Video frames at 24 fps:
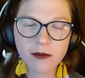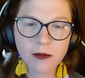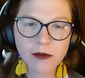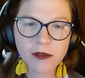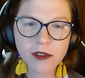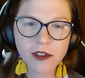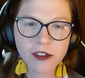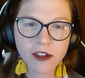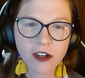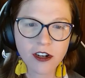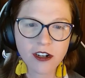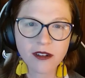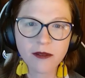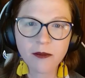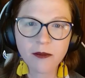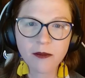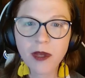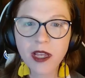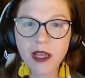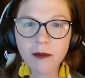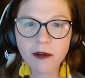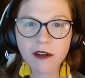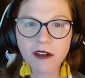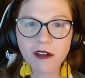certain
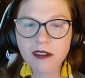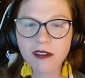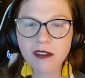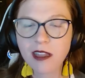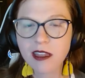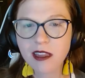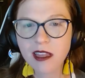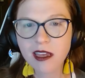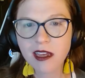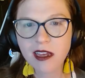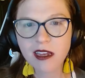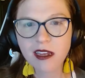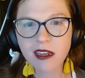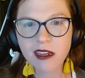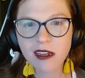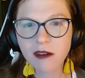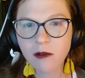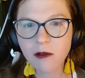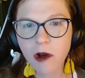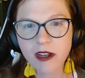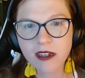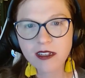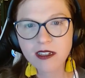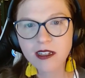people that they
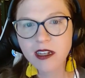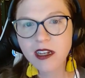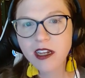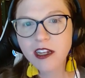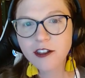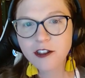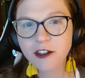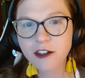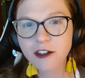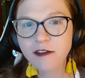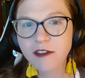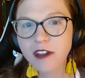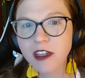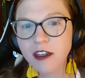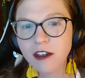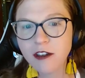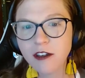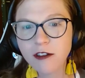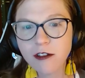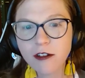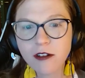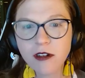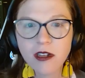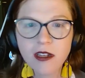want to
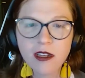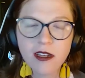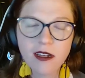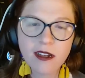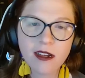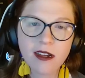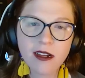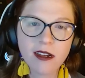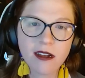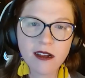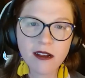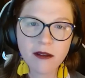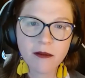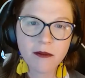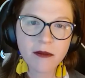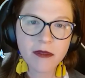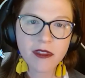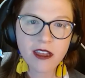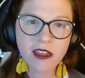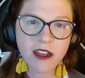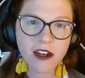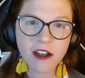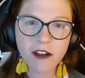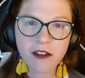interview.
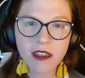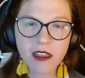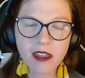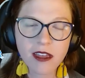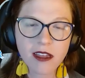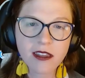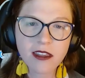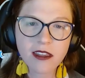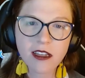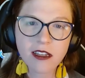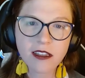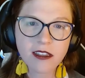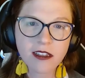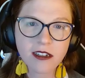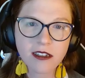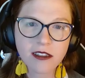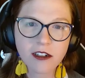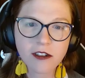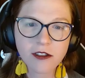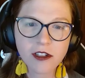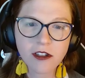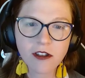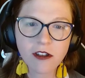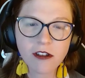
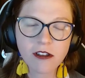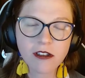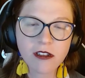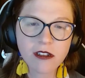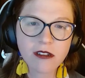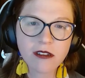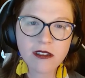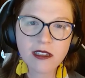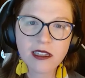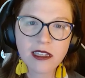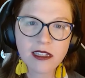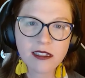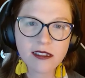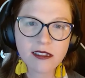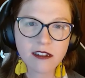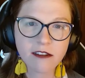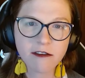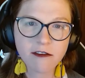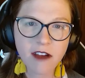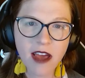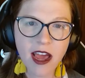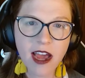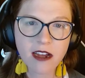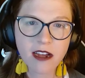There's a whole list of
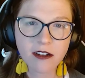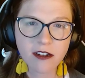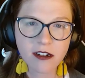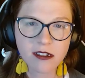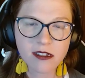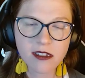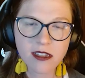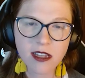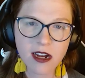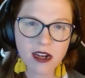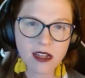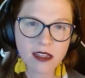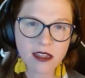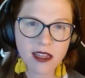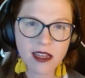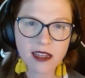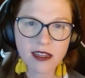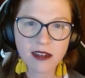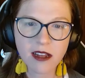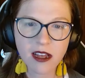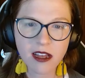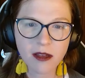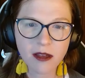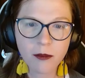factors there
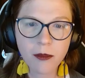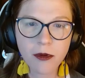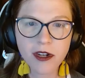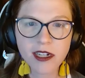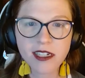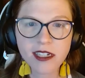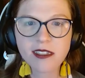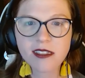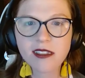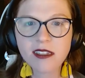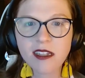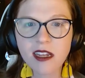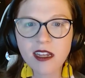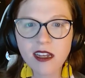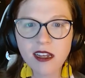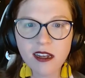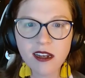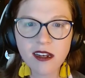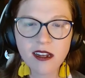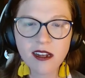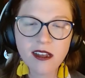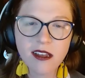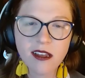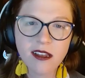that
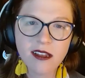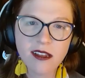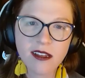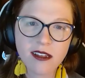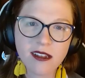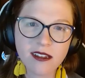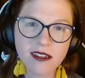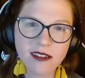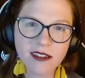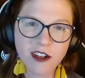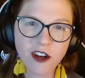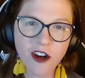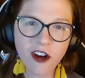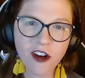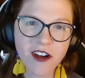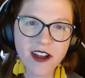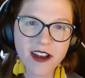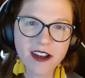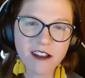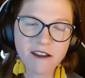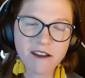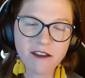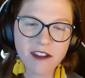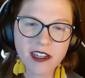precede
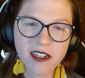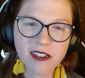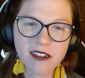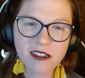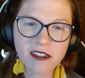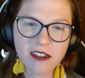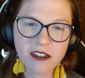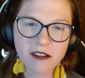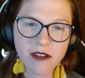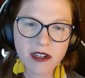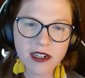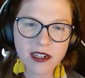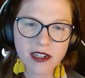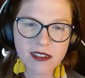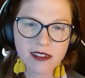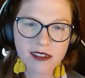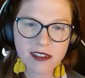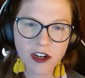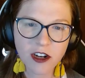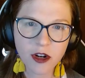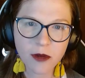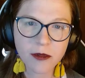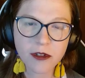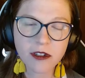current events to a
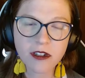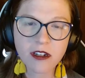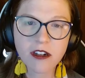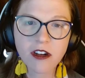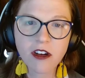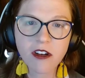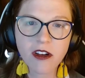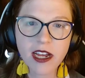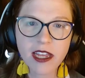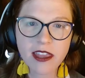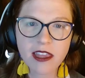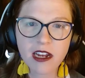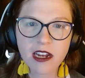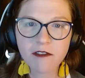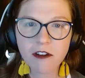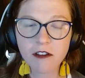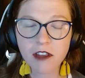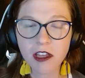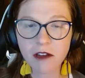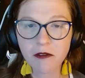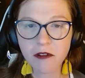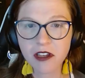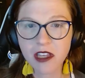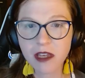considerable degree that have
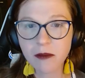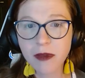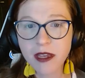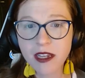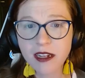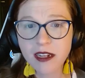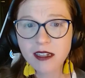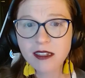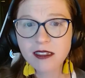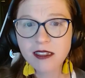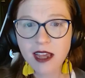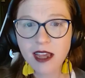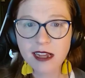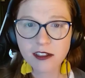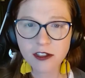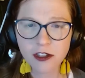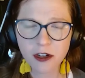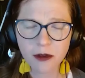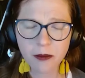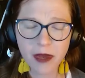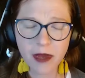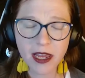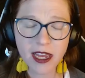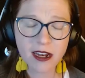only really been
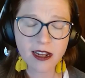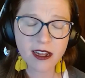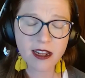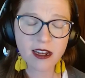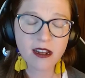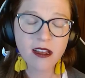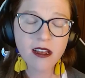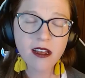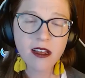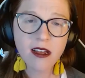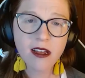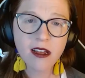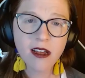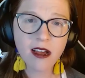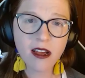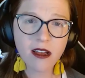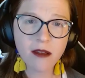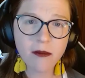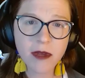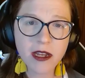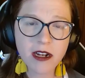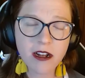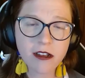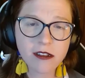exacerbated.
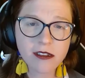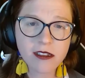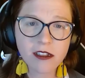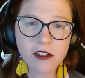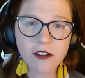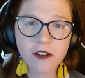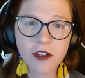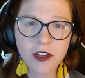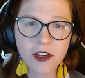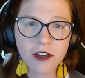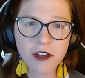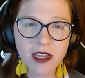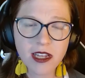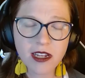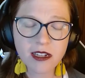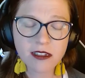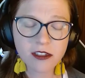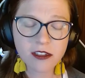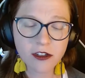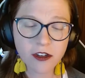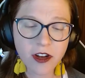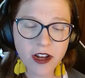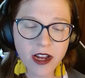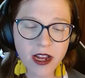And also, the
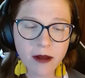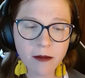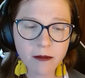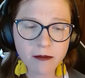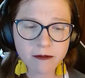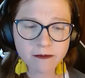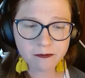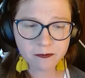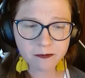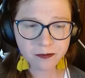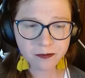extreme,